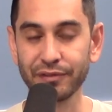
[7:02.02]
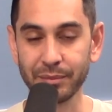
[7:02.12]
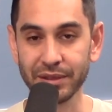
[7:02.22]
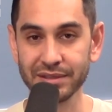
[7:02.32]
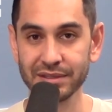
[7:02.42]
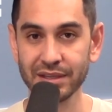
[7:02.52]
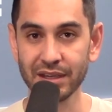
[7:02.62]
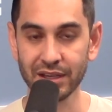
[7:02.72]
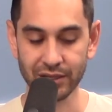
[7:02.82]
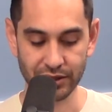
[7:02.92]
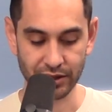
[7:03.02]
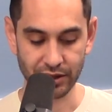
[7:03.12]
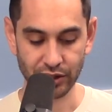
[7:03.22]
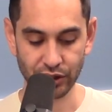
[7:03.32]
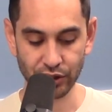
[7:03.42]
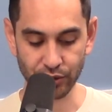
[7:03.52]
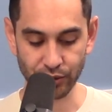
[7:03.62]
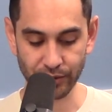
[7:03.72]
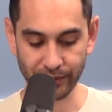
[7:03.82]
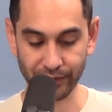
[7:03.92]
from this.
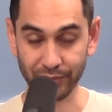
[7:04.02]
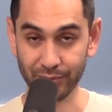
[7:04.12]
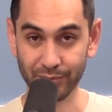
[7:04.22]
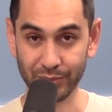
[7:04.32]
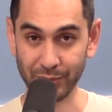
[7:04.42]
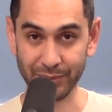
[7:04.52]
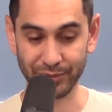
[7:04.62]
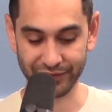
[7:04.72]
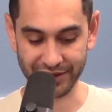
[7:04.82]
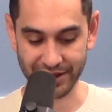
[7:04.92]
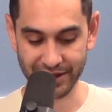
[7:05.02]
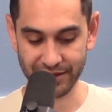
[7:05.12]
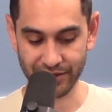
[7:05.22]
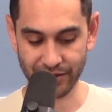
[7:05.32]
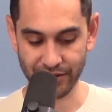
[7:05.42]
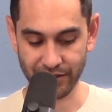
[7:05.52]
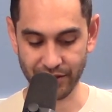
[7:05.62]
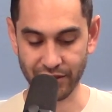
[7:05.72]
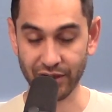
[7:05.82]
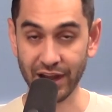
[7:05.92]
You, the people of God,
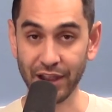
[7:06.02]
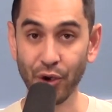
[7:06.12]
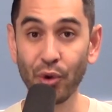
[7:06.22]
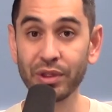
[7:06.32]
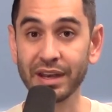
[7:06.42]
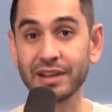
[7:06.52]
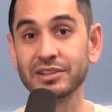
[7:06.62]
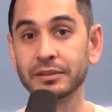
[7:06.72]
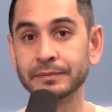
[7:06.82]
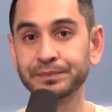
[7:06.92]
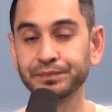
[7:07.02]
are a holy nation.